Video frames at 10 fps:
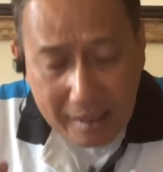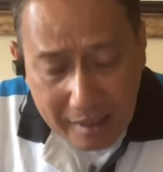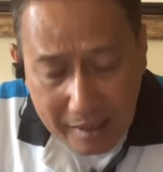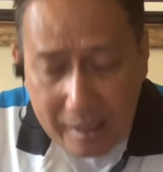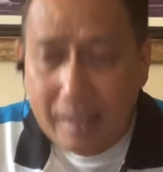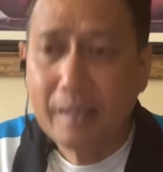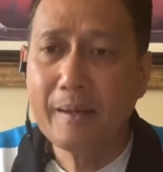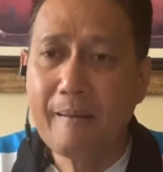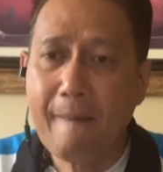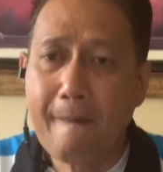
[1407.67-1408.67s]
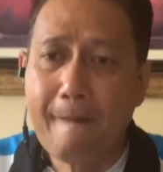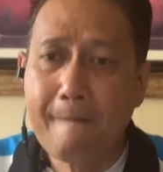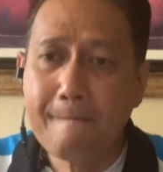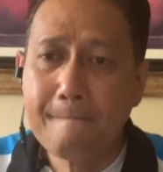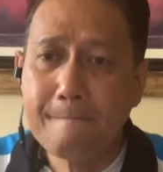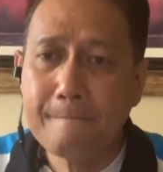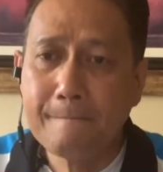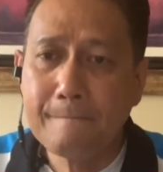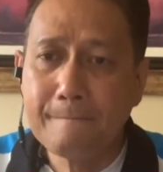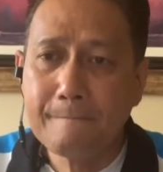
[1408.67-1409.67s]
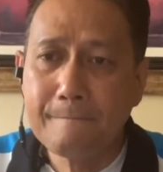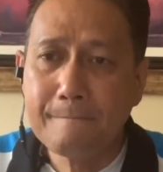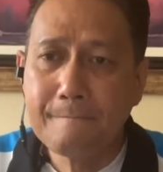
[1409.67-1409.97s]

Nothing is said.